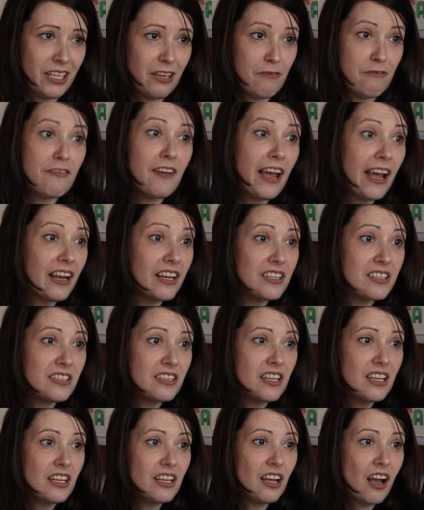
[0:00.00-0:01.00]
Right. In
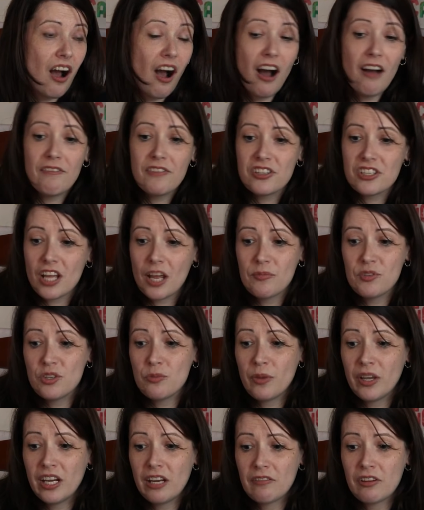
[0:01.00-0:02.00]
fact,
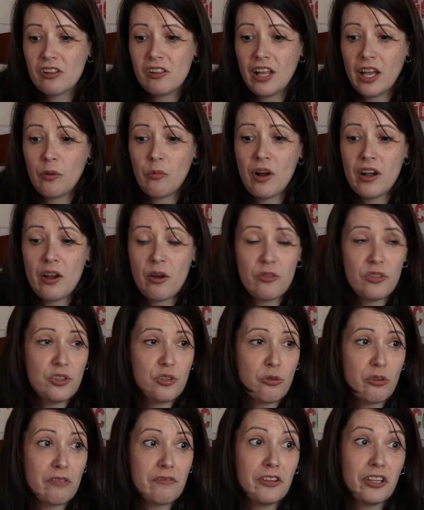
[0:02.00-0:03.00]
oftentimes you might have a client walk out
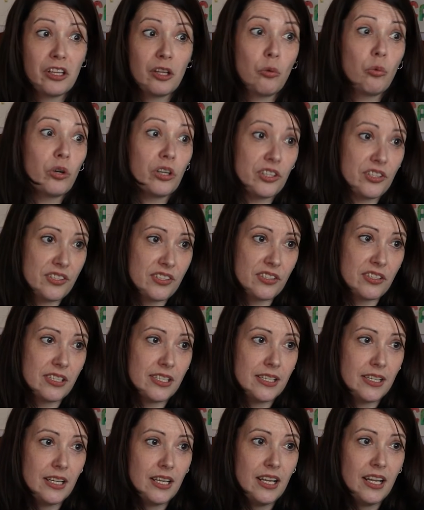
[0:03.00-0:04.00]
the door feeling
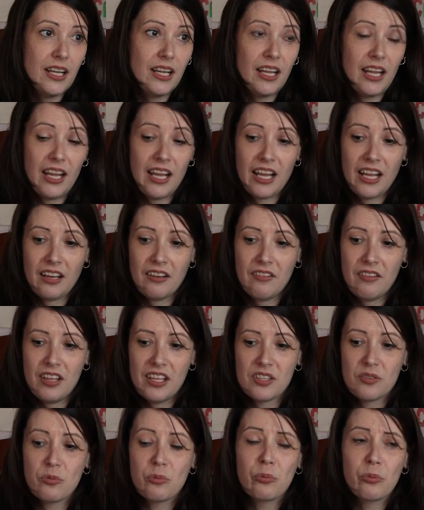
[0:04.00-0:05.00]
worse
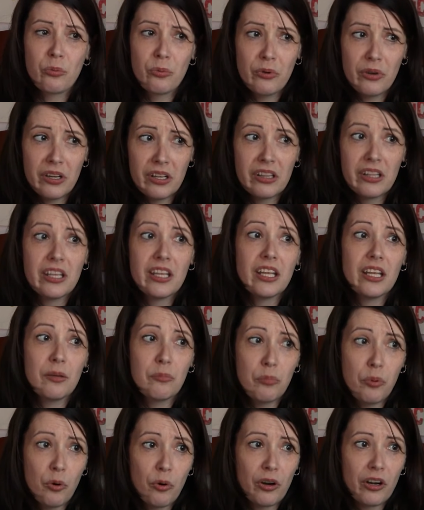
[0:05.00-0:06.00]
and it's really
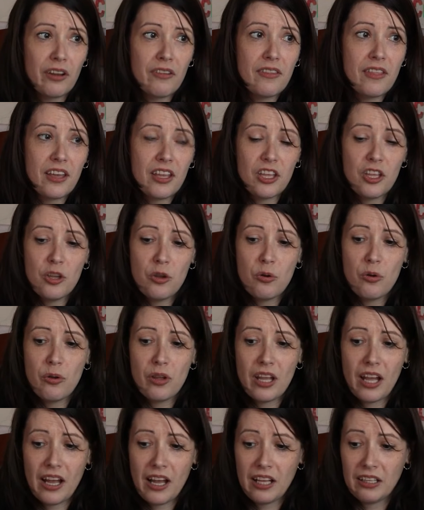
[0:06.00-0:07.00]
important that
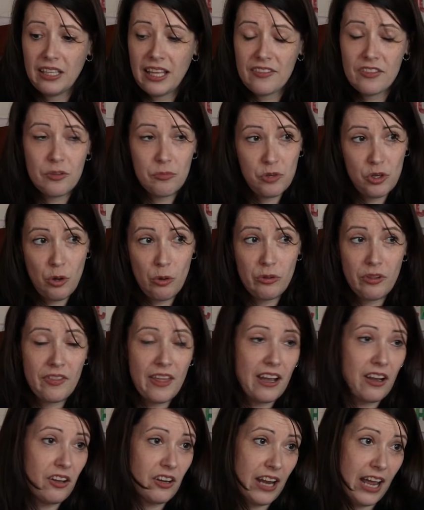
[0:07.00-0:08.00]
you uh, let them know
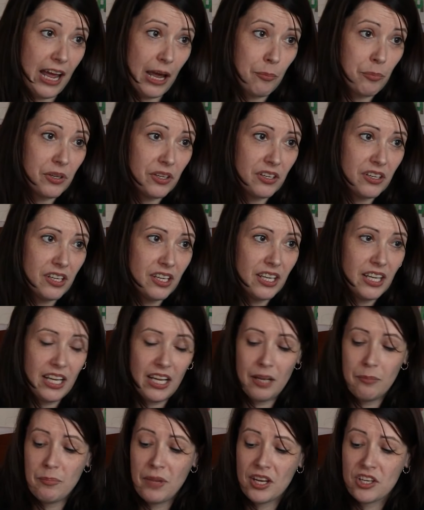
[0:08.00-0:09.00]
that that could happen mm
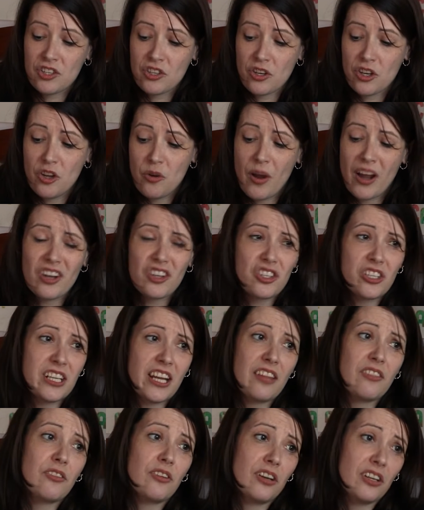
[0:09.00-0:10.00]
-hmm. and make sure you
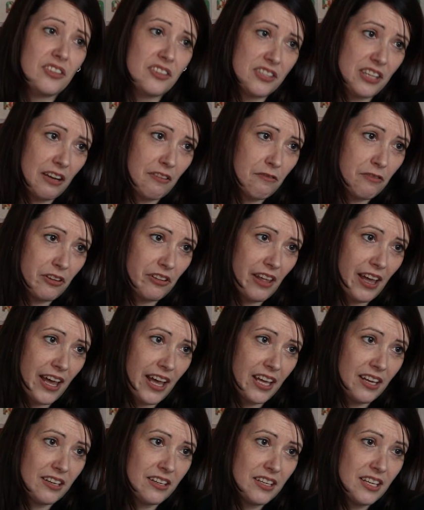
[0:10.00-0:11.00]
actually get their consent for
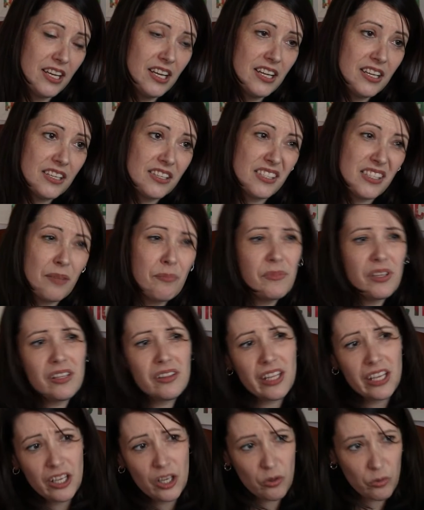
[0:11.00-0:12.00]
that okay.
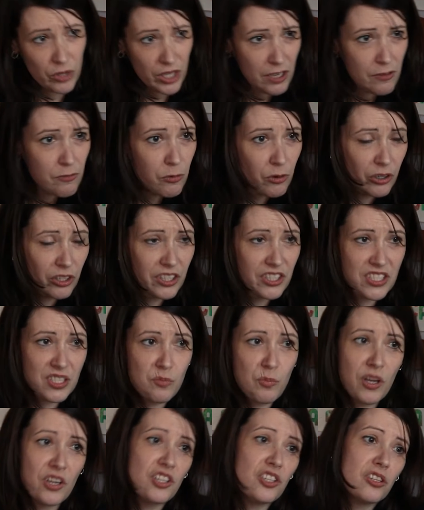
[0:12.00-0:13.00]
something like grief work
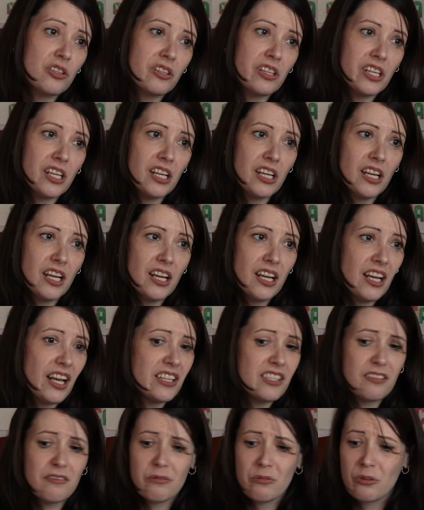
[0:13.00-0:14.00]
especially
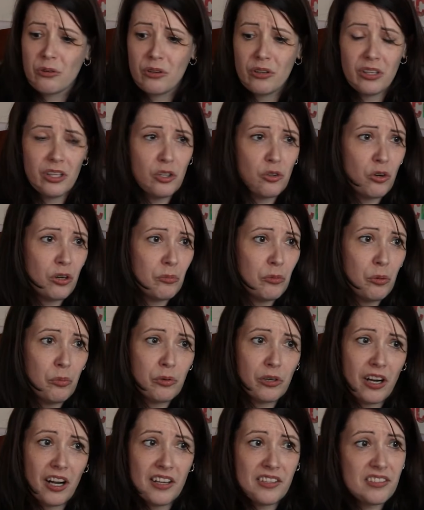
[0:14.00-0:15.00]
that's a really
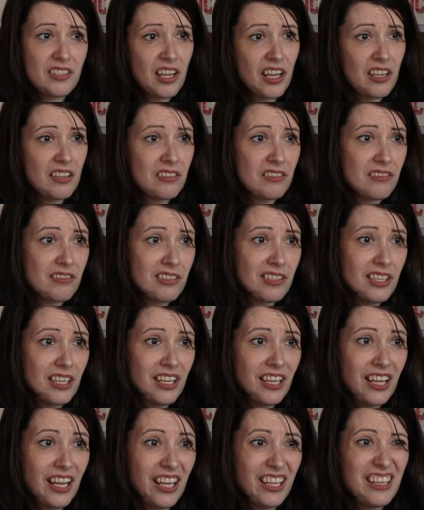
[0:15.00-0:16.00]
normal process
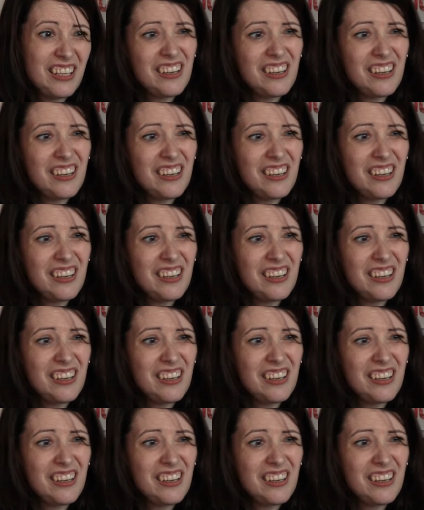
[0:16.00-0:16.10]
right.